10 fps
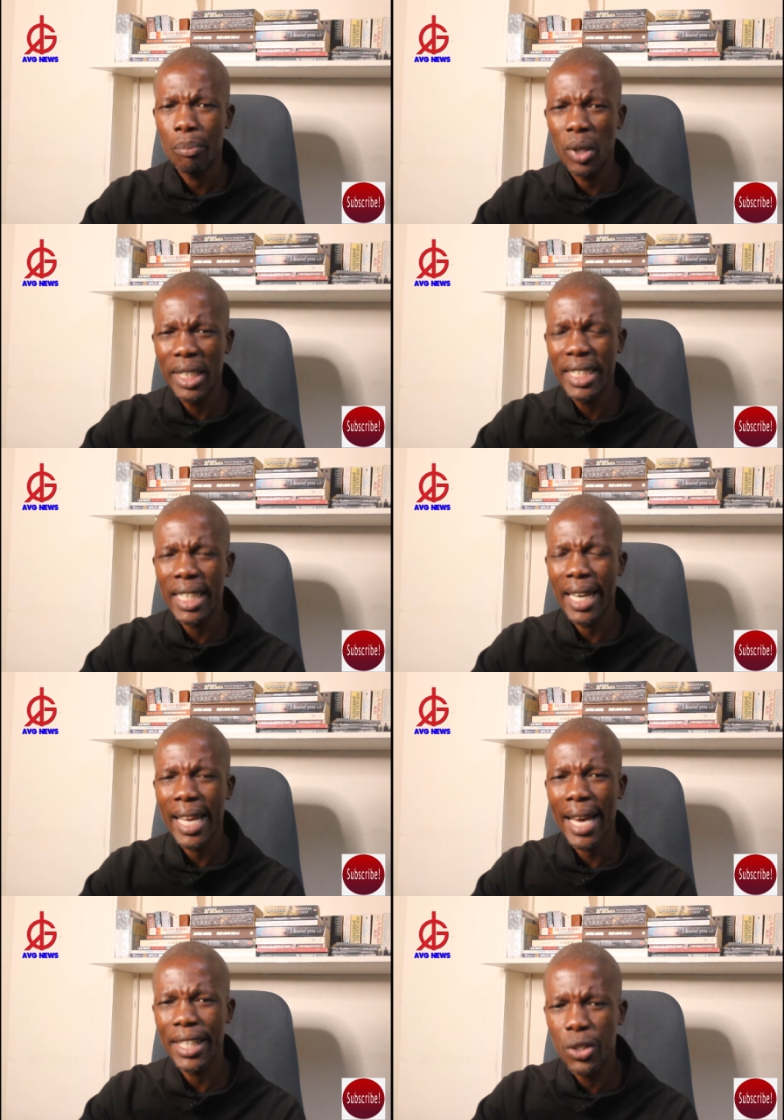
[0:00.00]
political
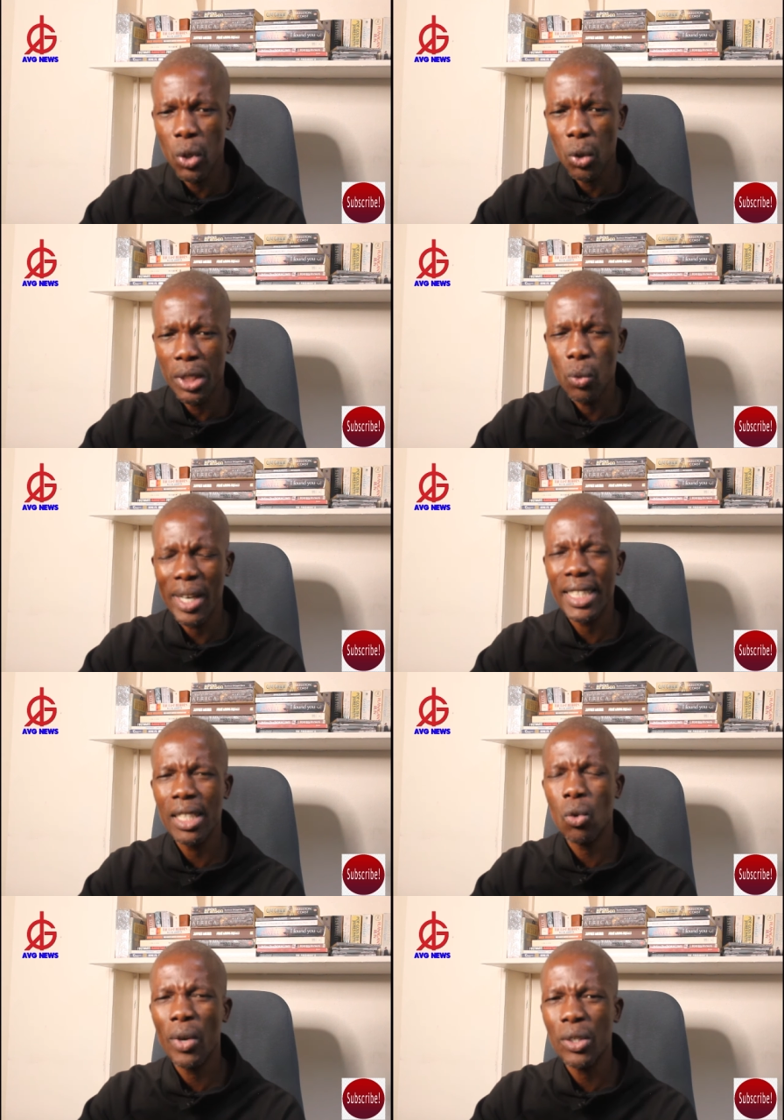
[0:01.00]
ideology, we are
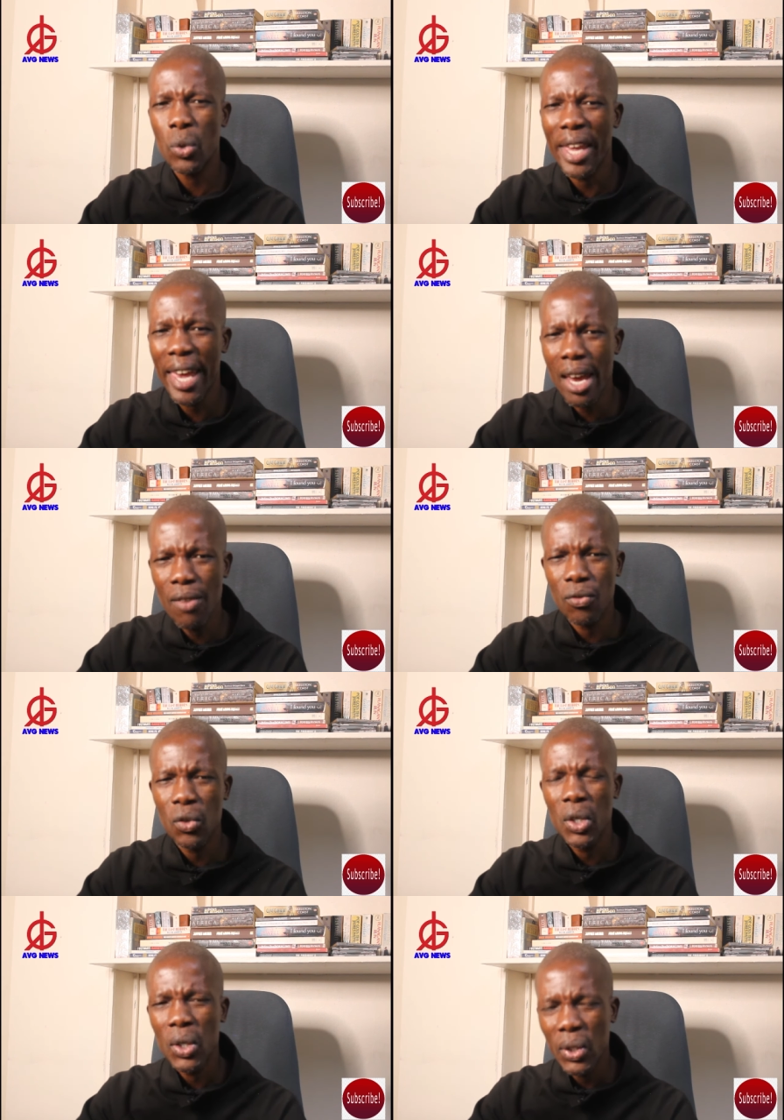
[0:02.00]
still going to have
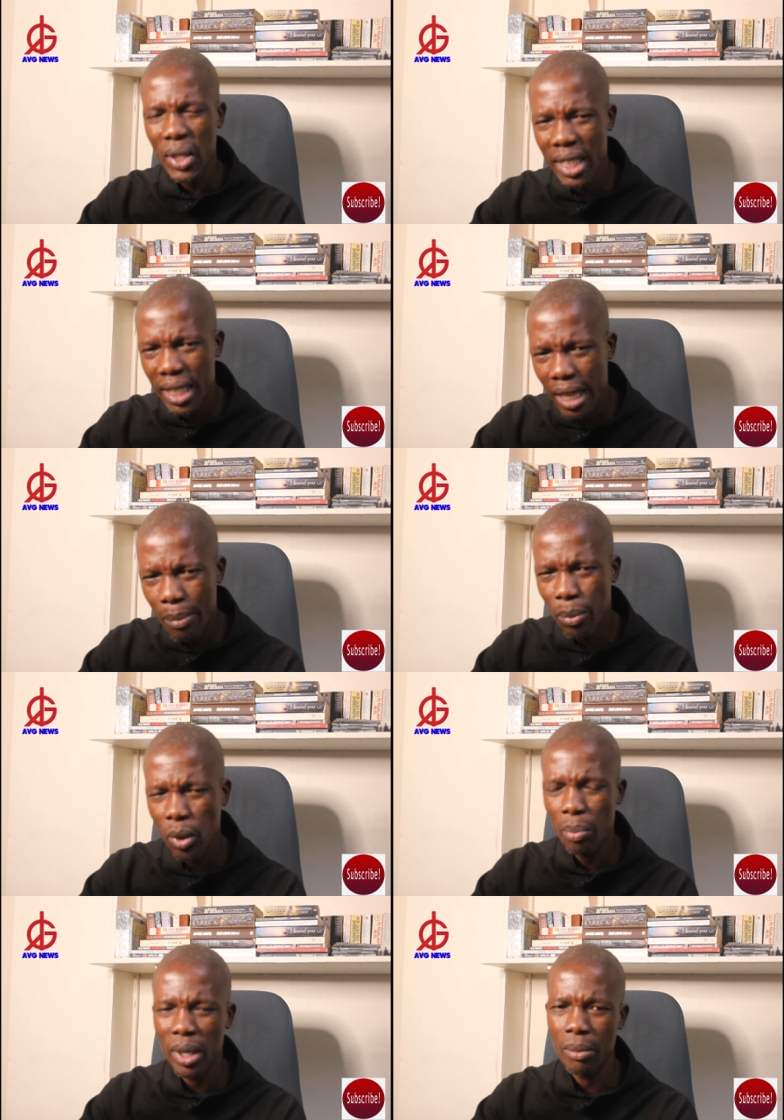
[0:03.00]
these same
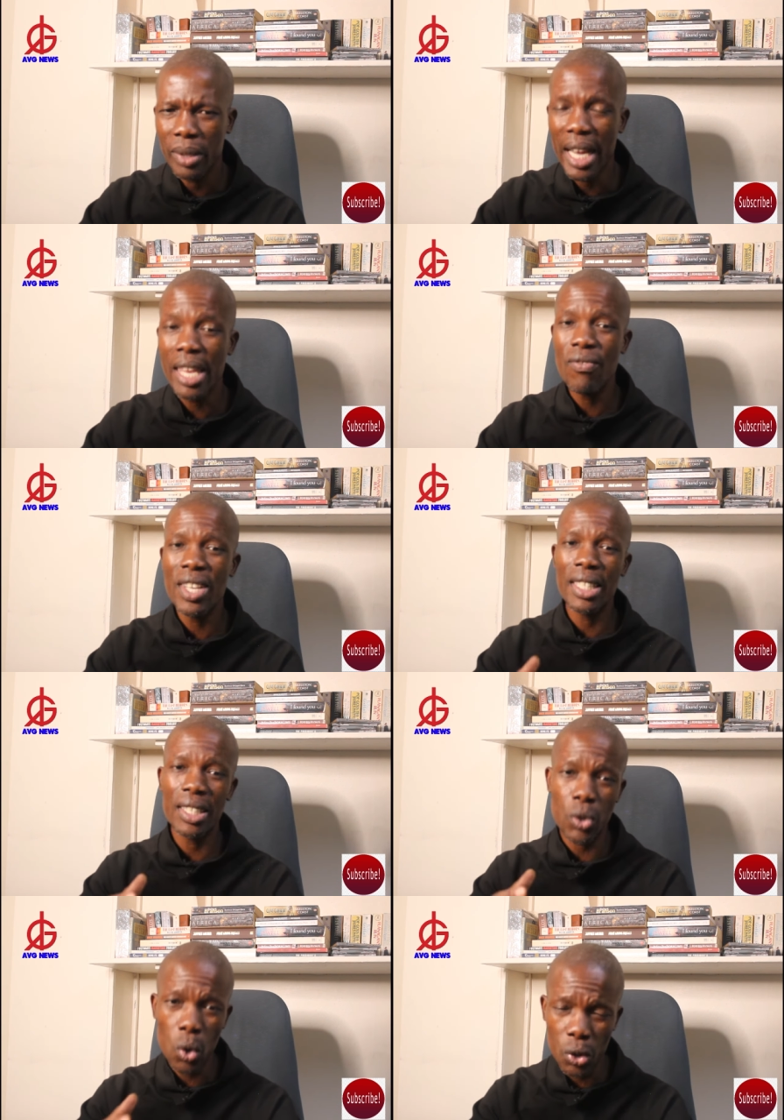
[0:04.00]
problems. I
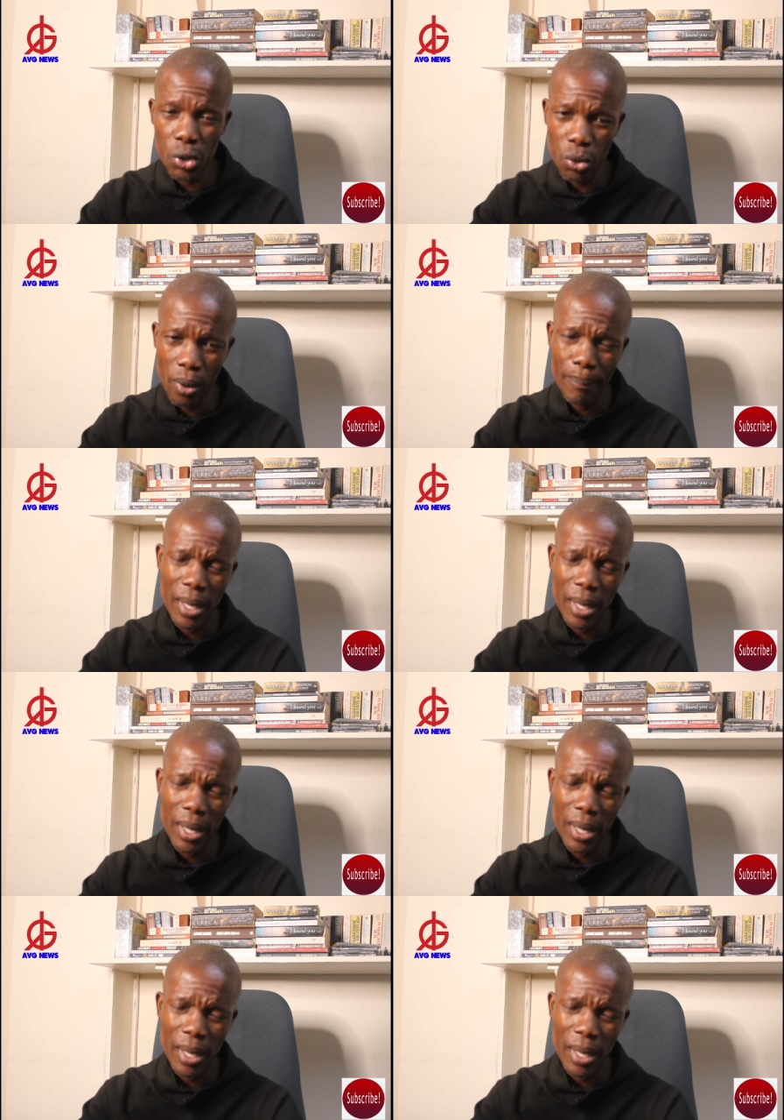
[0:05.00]
even told you